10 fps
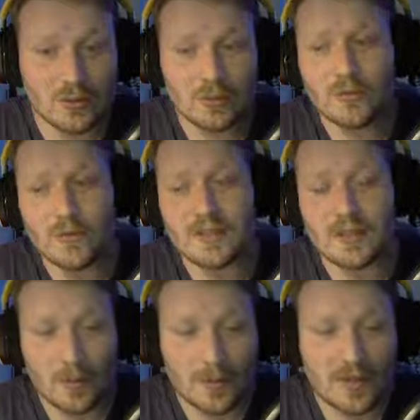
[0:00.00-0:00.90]
love this
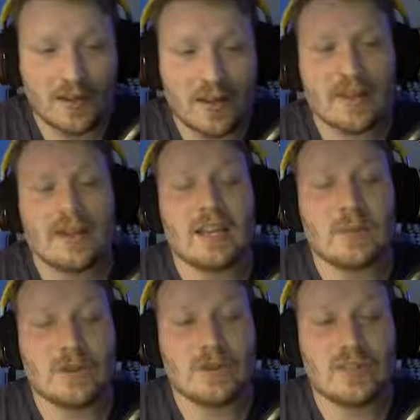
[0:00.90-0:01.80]
hobby is
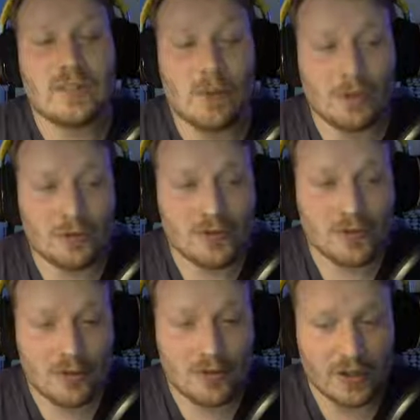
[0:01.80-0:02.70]
because the models
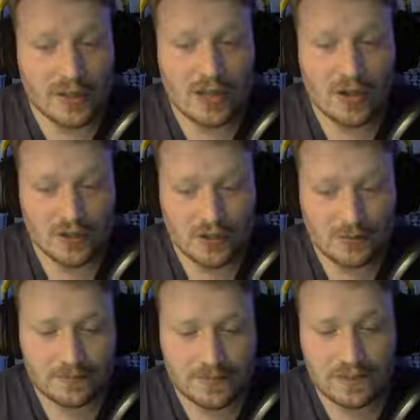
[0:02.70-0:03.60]
look fucking
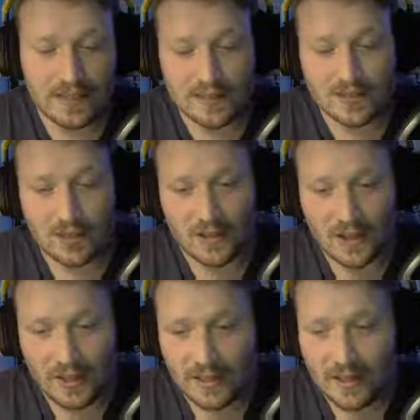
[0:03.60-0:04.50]
awesome. Let's not
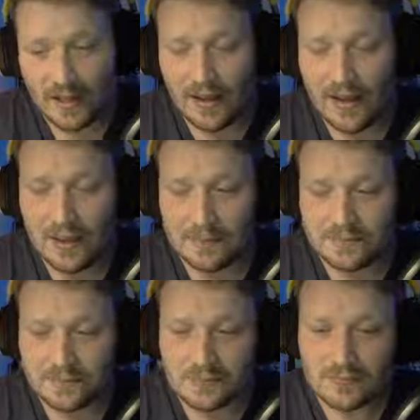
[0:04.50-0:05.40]
lie. The
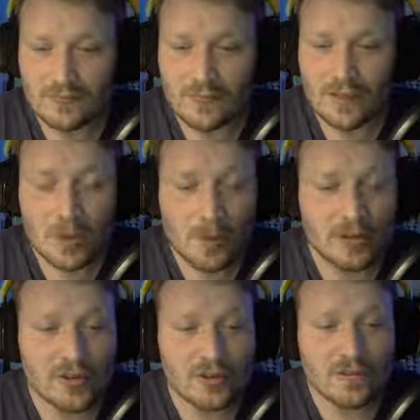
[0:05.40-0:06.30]

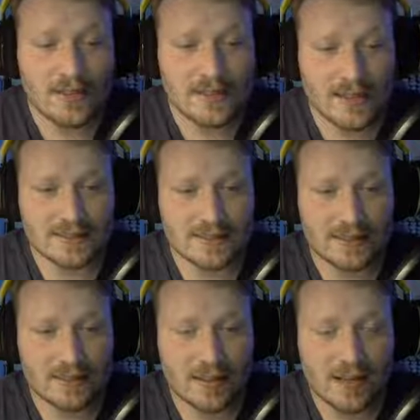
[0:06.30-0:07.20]
models look fantastic.
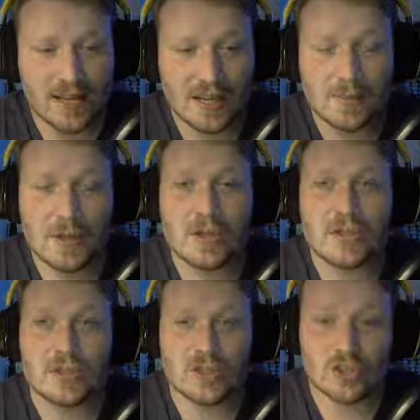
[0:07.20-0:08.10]

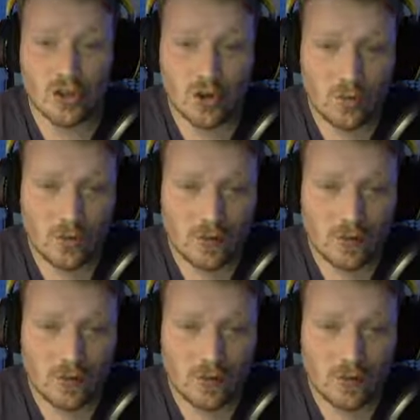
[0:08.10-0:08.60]
So,